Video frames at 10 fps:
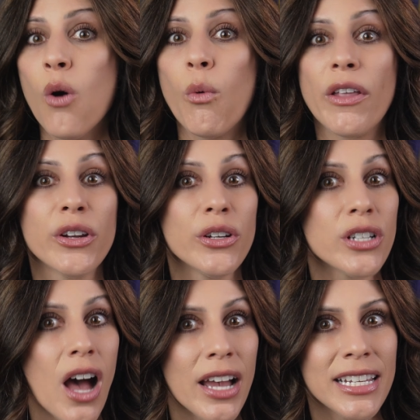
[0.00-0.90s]
whether you're
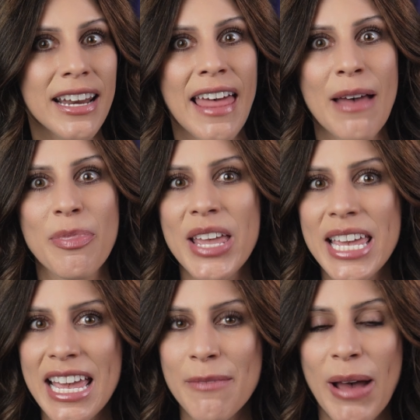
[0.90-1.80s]
talking to them,
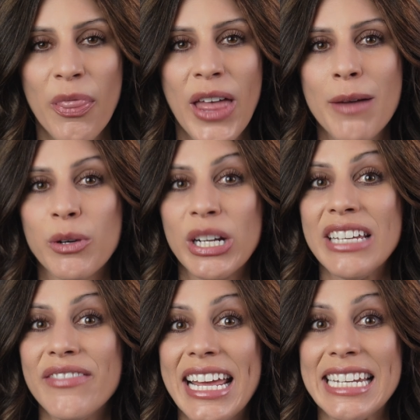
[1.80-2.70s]
thinking about them, or
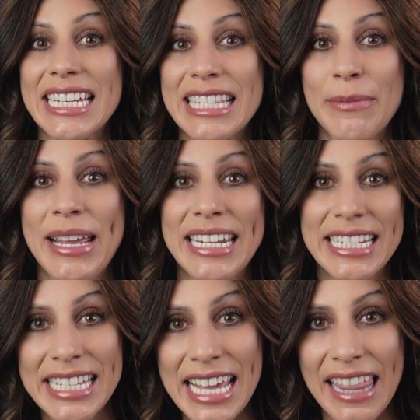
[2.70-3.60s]
even anticipating
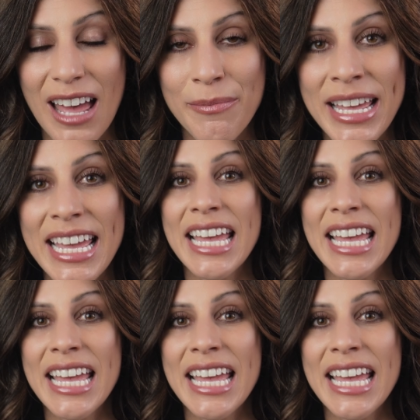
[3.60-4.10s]
seeing them,